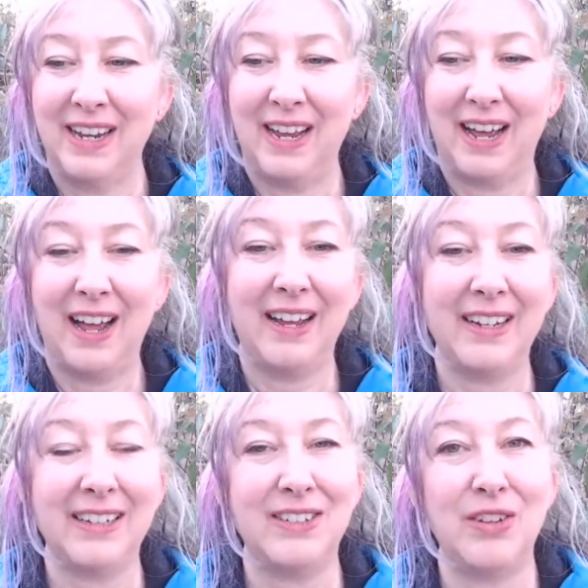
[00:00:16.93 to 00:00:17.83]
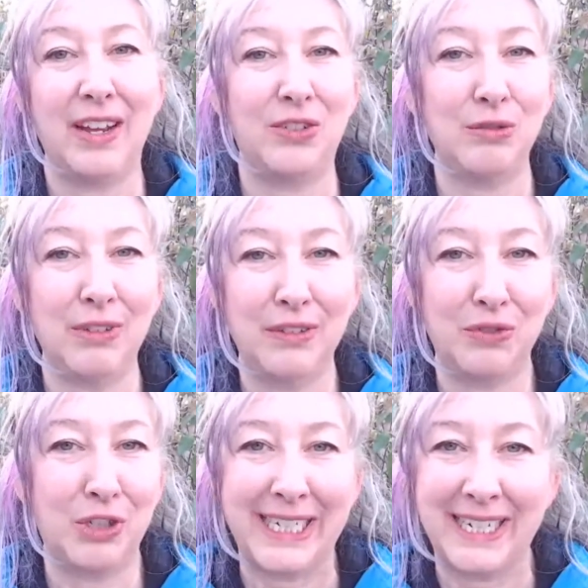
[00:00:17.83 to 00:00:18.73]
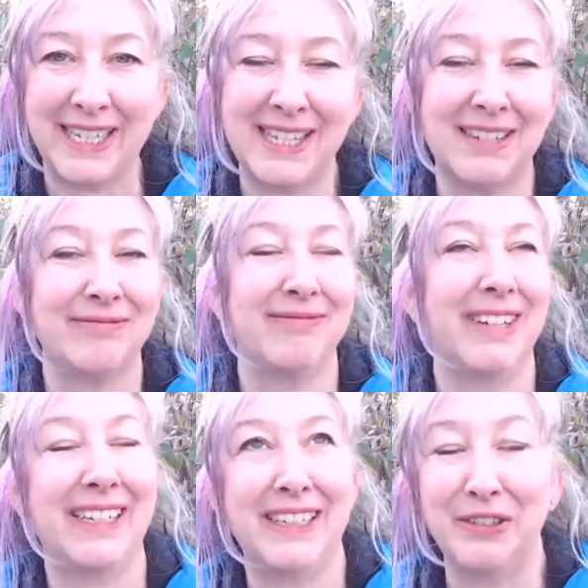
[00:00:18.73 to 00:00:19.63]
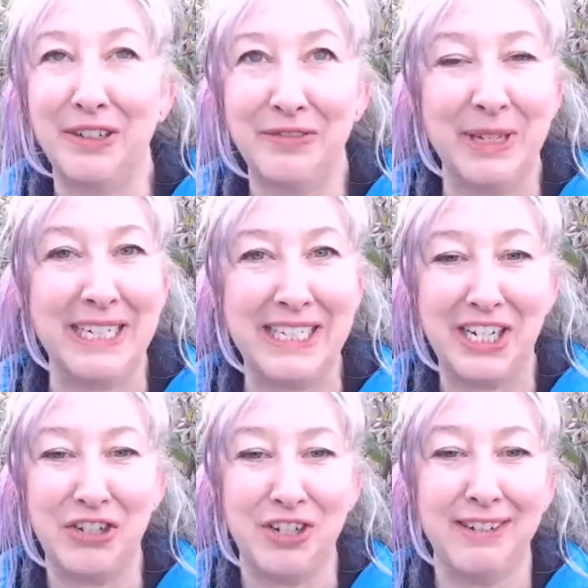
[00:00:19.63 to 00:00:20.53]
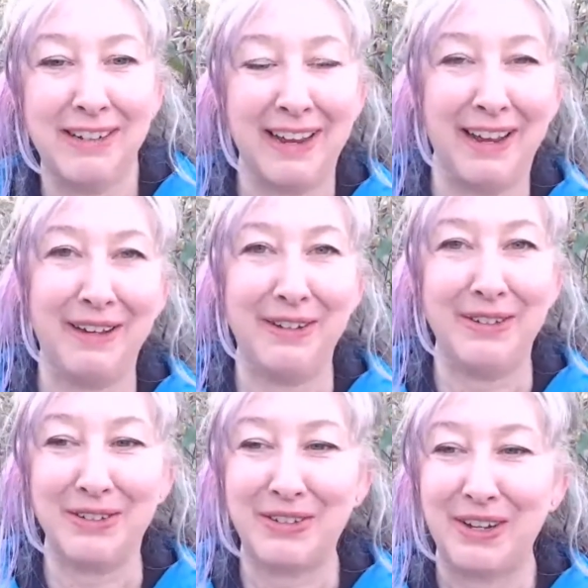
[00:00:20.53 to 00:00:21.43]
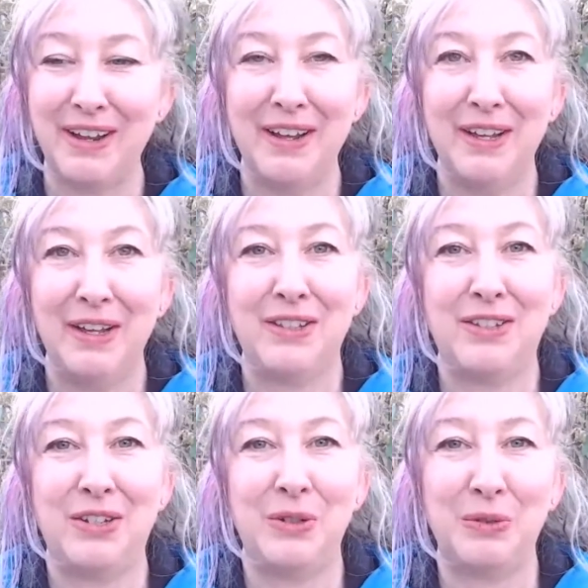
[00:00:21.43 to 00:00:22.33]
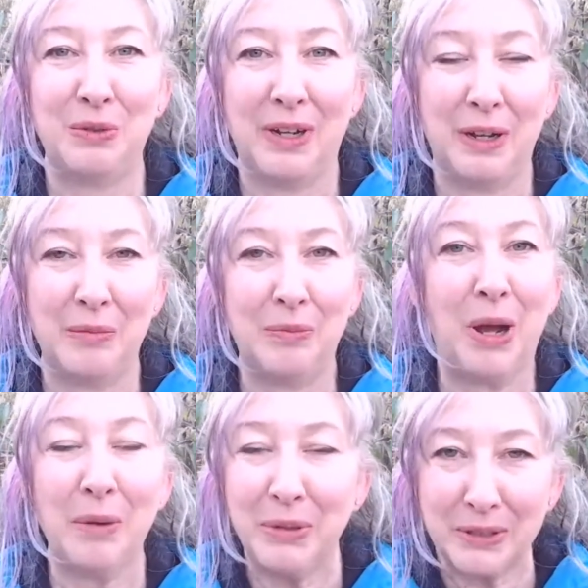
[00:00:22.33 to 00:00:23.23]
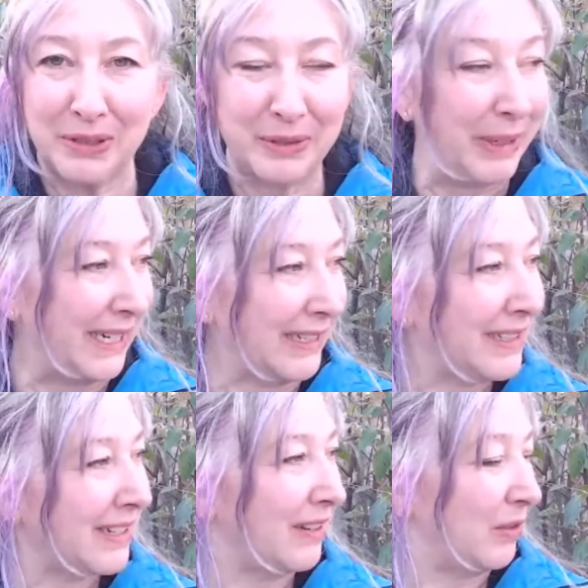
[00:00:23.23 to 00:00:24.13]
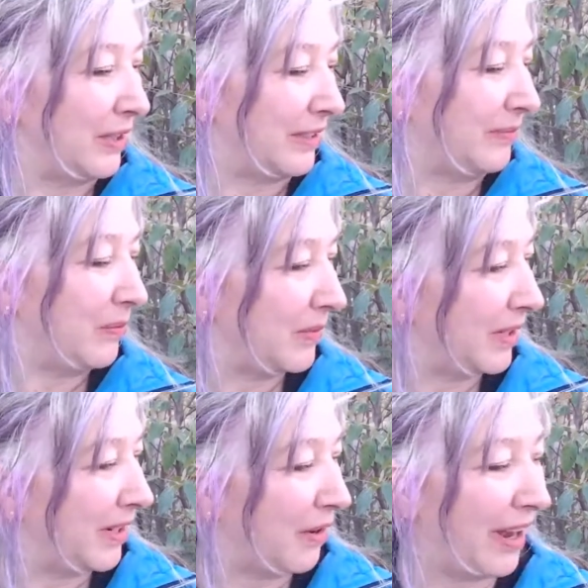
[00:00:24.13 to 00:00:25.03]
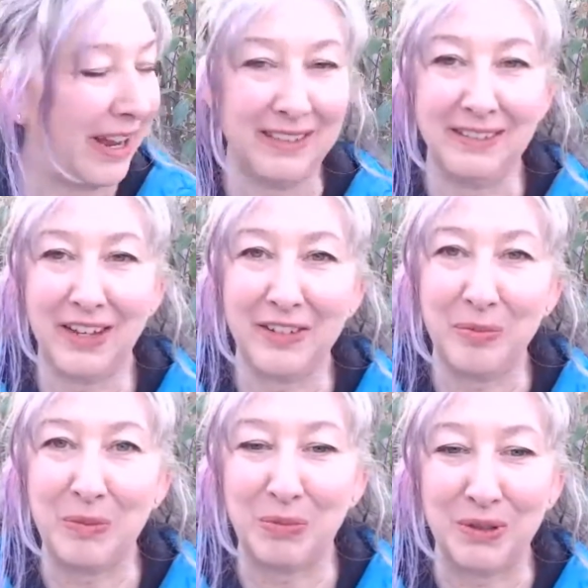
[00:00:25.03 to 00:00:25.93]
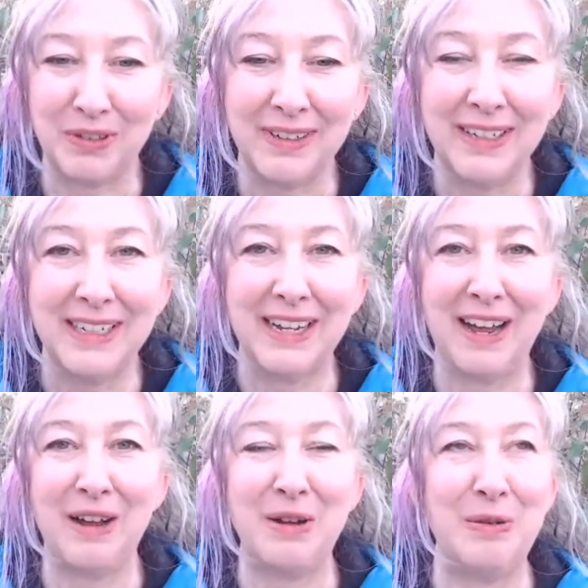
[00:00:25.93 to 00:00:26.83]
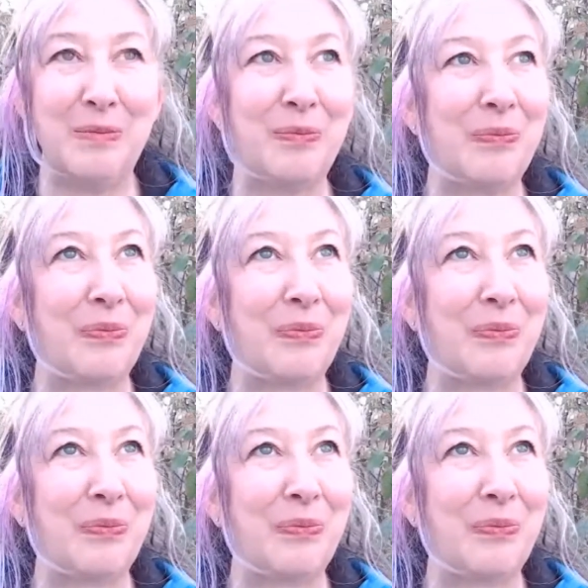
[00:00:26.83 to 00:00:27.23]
I do love trees, and I love meditation, and to popular demand, or I had a lot of people um,